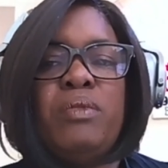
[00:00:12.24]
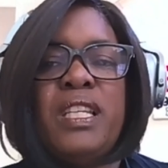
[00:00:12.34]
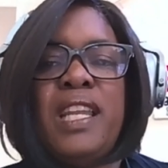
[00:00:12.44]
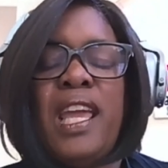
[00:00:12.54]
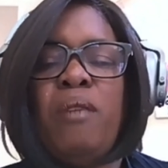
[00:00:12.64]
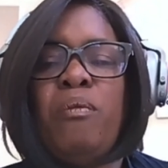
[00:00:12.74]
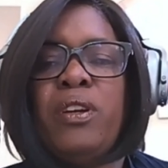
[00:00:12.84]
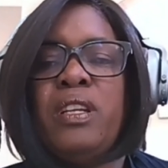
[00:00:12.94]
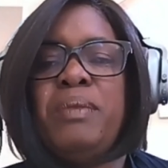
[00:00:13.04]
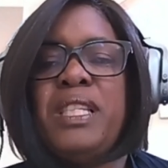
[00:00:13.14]
today we're
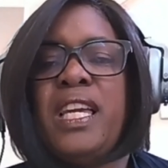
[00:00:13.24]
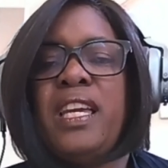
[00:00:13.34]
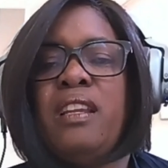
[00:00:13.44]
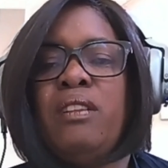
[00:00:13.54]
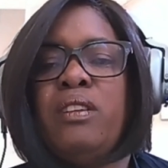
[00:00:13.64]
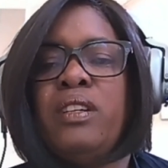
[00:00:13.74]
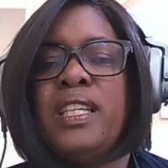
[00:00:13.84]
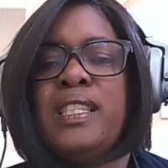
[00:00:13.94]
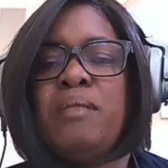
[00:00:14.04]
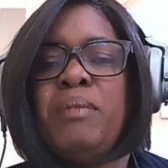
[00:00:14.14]
going to be taking a look,
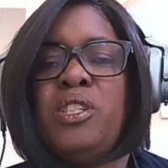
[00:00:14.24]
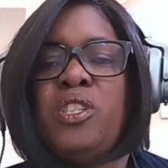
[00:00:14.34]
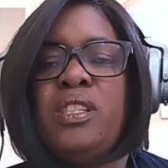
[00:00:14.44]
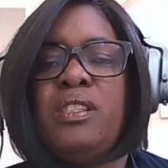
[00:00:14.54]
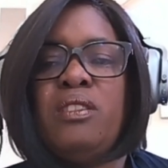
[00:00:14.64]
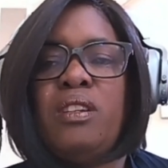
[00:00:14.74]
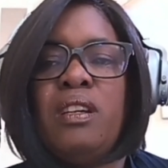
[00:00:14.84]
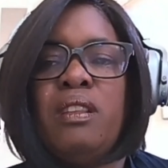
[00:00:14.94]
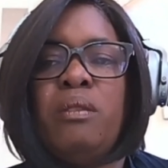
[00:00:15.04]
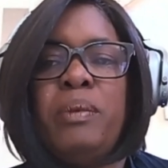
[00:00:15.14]
as I mentioned
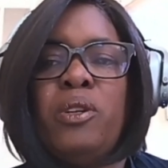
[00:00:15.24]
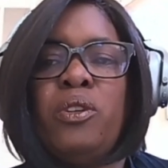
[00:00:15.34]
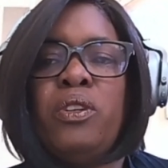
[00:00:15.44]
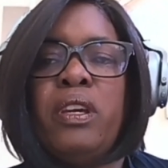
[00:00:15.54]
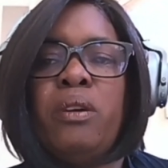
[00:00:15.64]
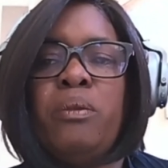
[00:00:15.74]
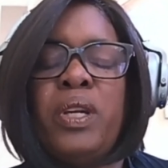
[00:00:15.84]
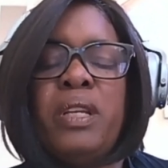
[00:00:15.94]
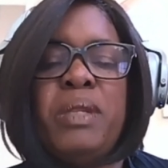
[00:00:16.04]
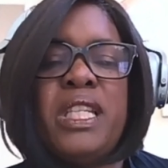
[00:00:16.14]
a little bit earlier, we're
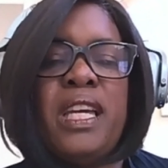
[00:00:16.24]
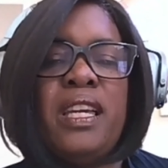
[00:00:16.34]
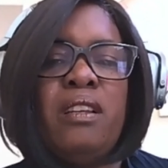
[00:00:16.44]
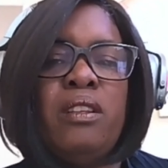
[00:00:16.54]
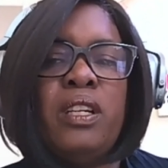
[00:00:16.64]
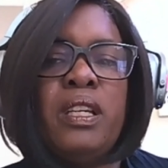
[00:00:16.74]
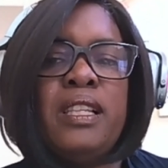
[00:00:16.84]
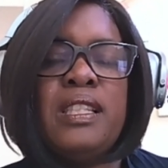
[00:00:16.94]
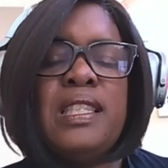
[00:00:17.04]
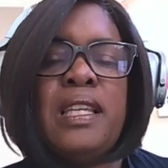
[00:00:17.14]
going to be taking a look
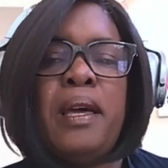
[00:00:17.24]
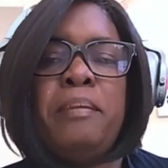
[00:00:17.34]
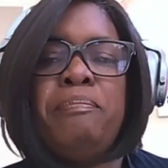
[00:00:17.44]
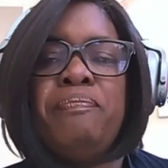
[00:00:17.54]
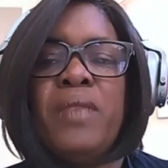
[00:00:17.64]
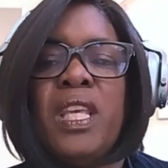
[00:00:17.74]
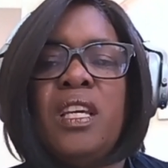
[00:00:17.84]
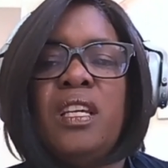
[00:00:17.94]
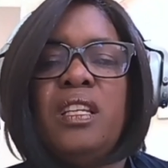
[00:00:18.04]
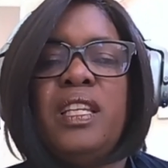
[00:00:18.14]
at some
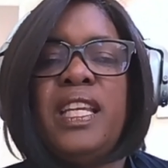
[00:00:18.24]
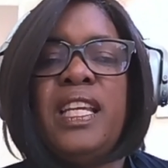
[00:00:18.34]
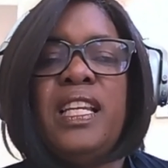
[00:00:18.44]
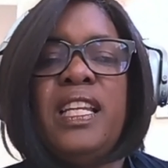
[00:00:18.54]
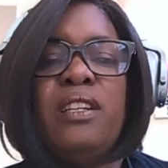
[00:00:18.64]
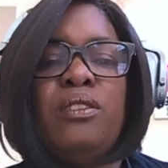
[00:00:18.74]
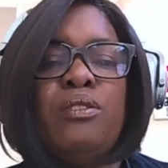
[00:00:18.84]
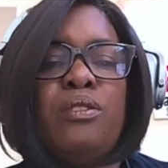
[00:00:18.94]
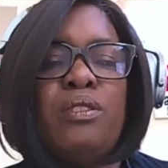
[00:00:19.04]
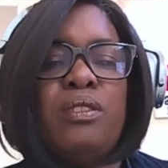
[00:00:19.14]
knitting
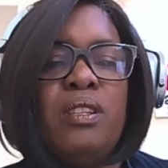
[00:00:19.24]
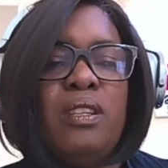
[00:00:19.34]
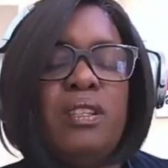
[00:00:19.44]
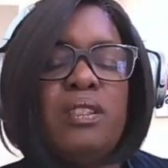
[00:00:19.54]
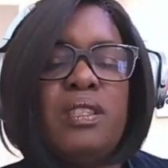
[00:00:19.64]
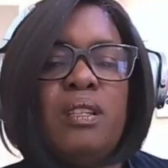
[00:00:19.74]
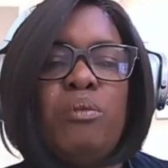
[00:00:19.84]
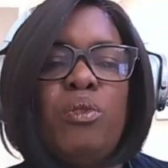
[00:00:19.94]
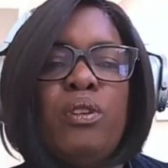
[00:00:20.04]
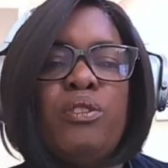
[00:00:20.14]
needles,
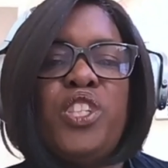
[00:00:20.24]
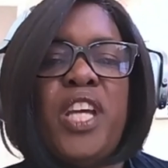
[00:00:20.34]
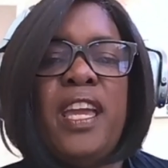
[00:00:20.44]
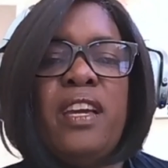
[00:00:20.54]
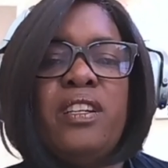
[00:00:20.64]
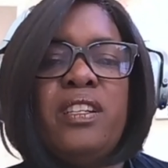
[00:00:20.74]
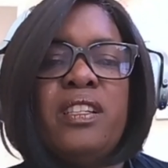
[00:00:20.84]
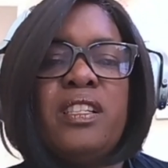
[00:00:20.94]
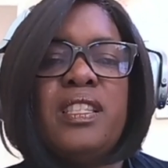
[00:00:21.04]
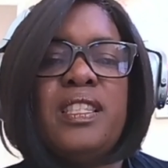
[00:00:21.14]
some crochet
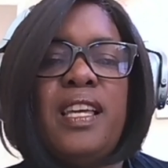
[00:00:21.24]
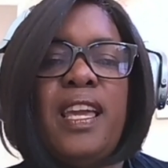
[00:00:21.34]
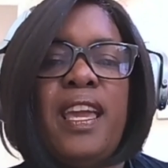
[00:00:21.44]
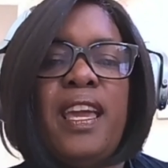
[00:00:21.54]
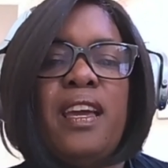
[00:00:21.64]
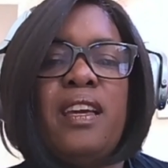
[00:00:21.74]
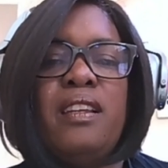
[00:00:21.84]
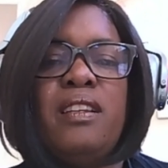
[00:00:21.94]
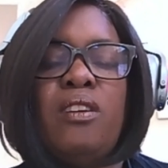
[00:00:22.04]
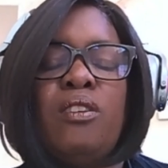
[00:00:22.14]
hooks,
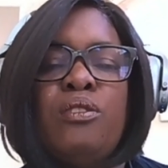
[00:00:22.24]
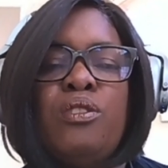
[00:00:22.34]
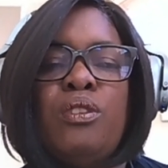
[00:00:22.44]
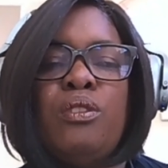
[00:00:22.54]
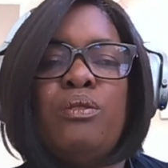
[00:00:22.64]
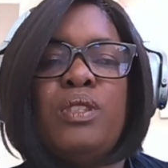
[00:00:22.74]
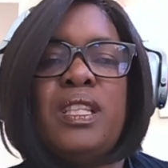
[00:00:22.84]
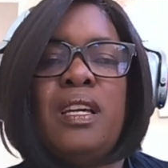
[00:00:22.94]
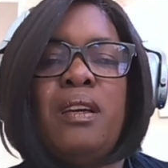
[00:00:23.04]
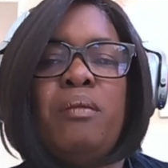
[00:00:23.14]
and also
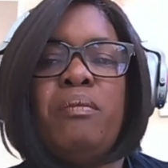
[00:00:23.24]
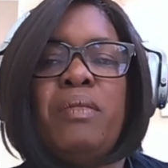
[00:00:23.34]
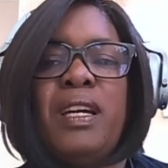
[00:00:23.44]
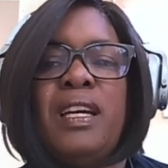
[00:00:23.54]
some